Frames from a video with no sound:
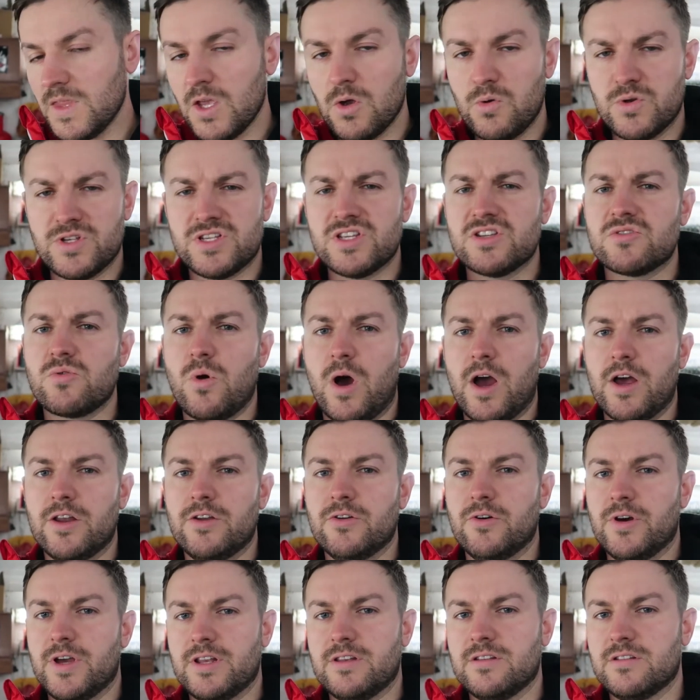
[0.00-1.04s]
which is quite
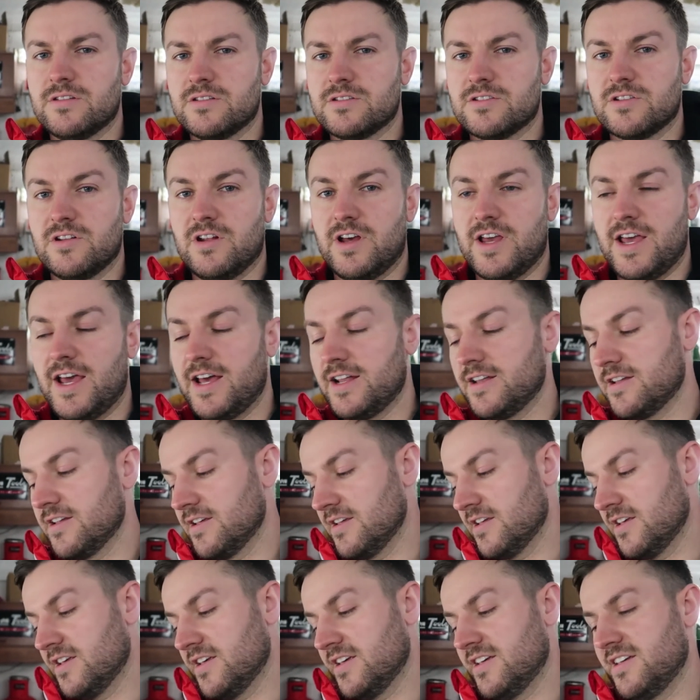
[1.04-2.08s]
annoying, should I add.
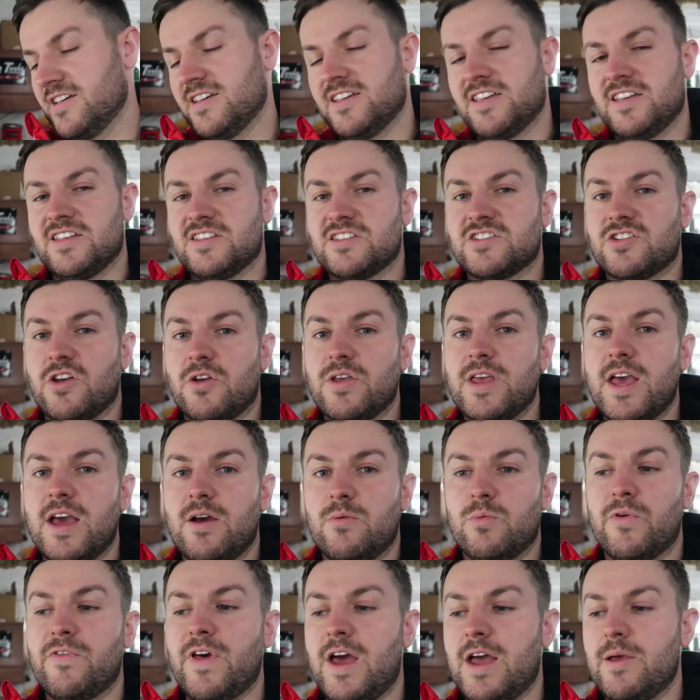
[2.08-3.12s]
So
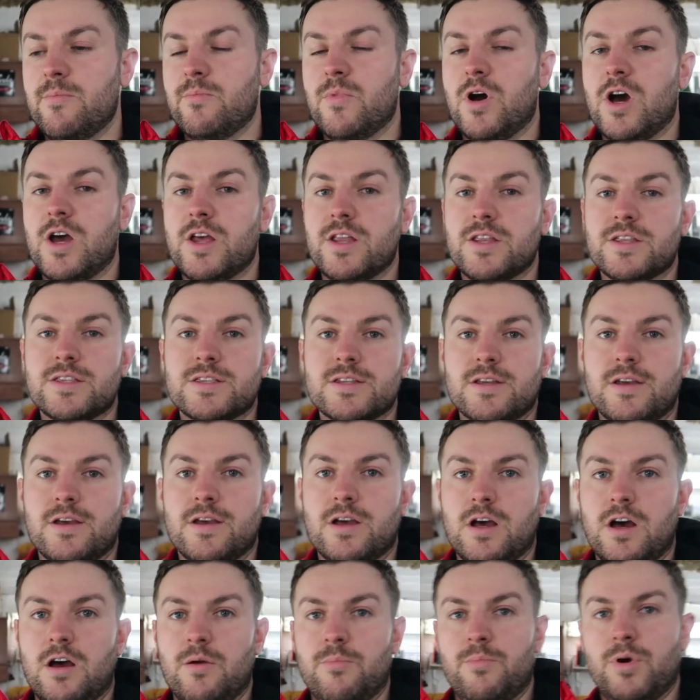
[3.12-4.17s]
yeah, with that in mind,
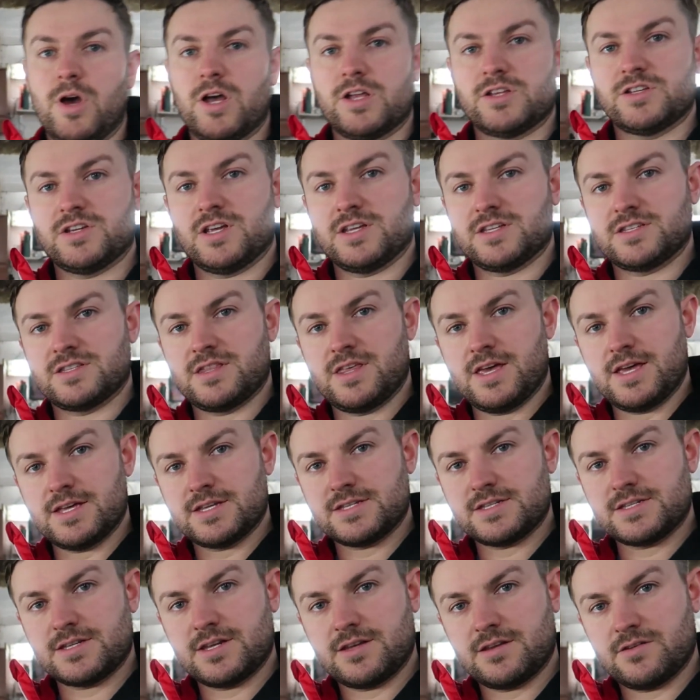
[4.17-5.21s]
I purchased
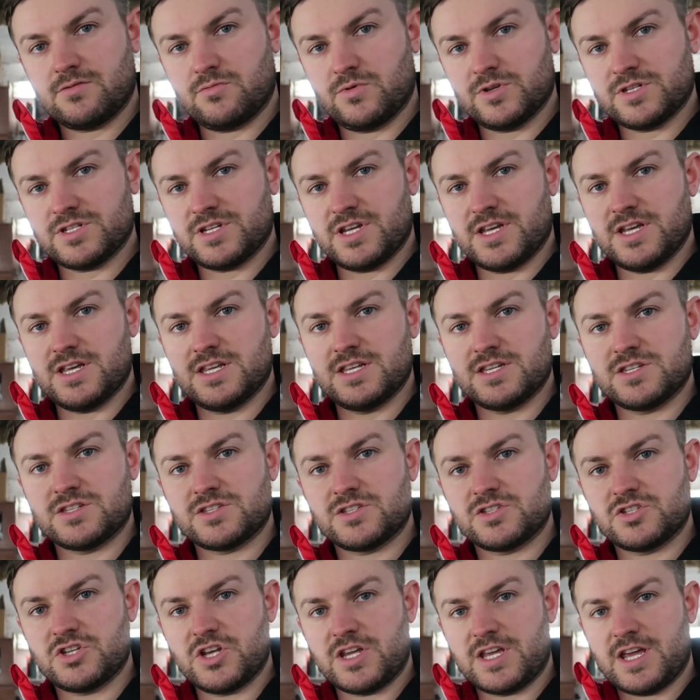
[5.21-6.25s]
this, which
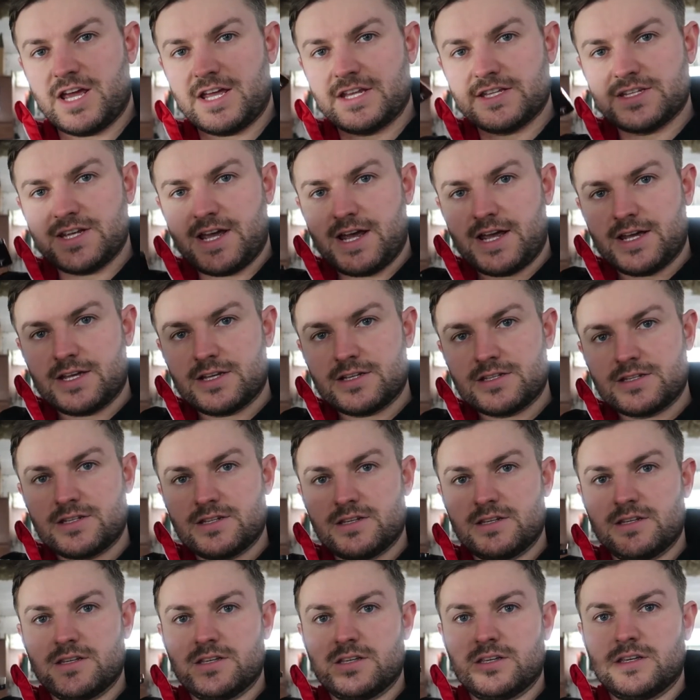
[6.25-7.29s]
is GK Tech's,
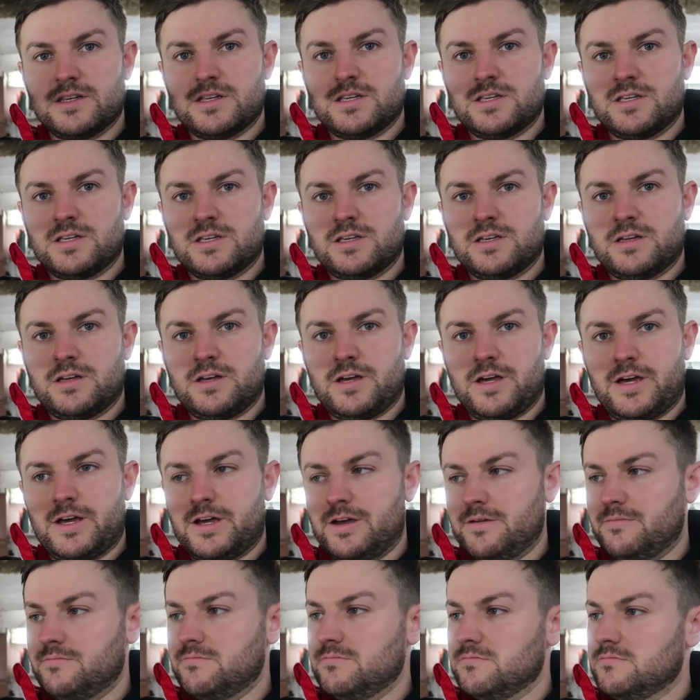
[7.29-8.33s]

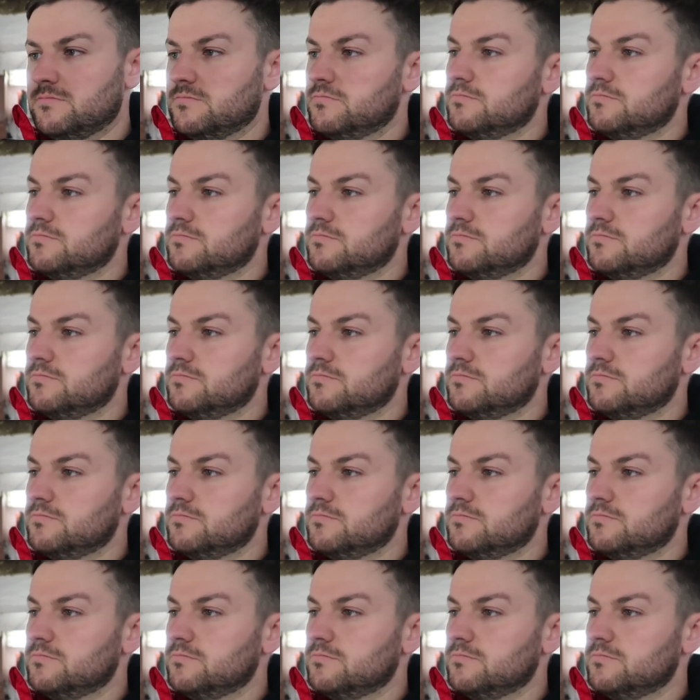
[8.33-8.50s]
I